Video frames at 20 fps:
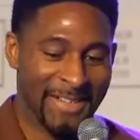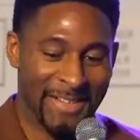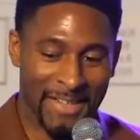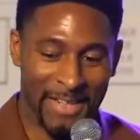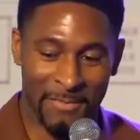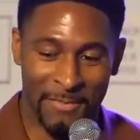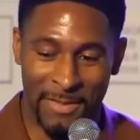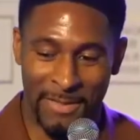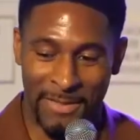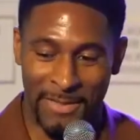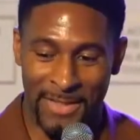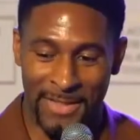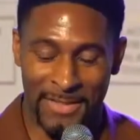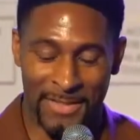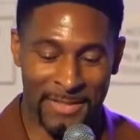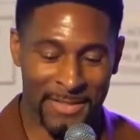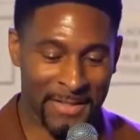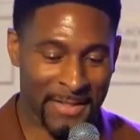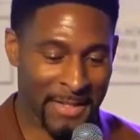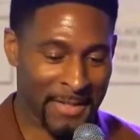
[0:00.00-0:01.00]
Give our
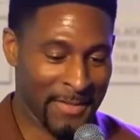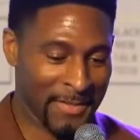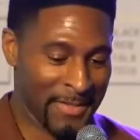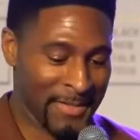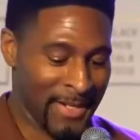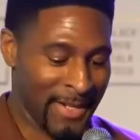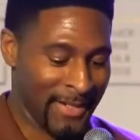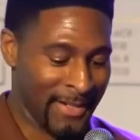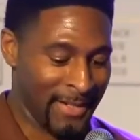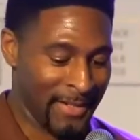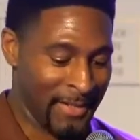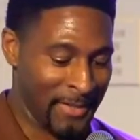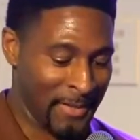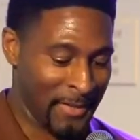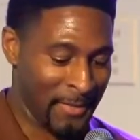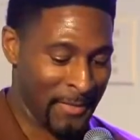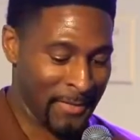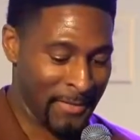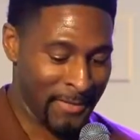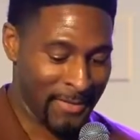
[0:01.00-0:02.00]
judges another second
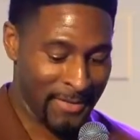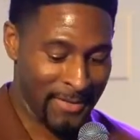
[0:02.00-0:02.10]
here.